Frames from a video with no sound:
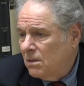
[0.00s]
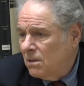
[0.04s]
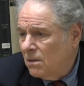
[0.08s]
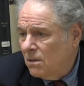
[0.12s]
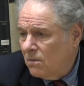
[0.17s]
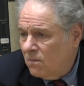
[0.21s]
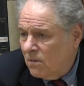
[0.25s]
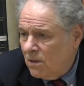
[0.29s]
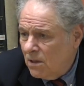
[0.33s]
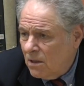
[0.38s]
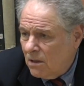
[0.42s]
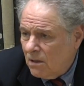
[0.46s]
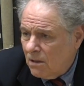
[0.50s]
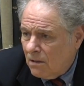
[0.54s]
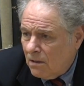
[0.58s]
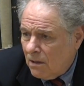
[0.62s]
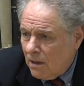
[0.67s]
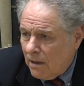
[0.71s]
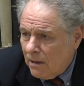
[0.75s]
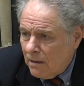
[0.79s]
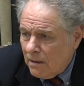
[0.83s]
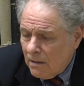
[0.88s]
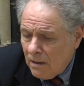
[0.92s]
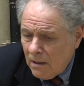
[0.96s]
You're reading a
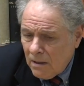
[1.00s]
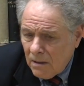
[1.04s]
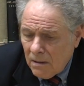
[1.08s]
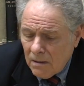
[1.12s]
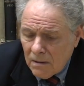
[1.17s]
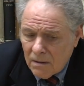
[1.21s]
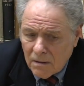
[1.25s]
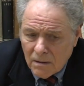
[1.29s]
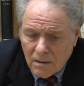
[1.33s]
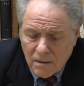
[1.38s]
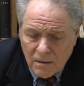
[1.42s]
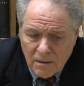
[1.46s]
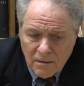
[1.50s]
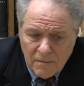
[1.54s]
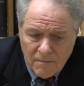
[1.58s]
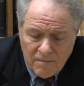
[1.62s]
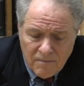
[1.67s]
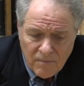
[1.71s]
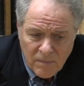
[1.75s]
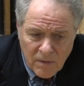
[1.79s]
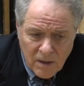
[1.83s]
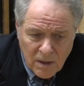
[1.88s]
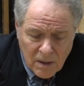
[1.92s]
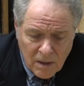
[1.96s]
lot. And
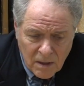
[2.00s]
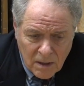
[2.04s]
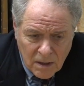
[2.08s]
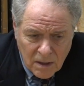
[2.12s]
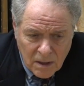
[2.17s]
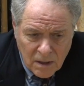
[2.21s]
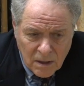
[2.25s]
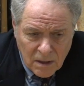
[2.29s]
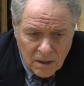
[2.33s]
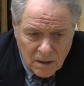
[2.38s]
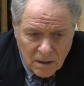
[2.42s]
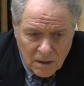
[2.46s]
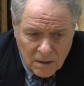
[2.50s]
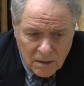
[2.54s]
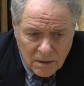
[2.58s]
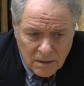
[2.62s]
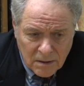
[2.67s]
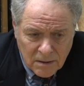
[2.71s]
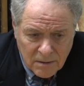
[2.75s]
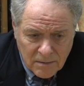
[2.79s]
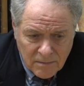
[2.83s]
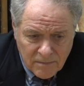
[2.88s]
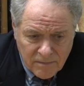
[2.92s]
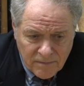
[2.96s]

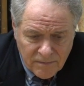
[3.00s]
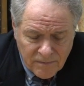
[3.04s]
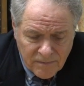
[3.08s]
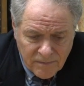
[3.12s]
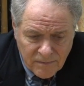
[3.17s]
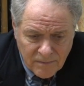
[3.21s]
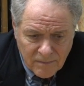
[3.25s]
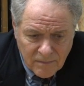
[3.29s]
um,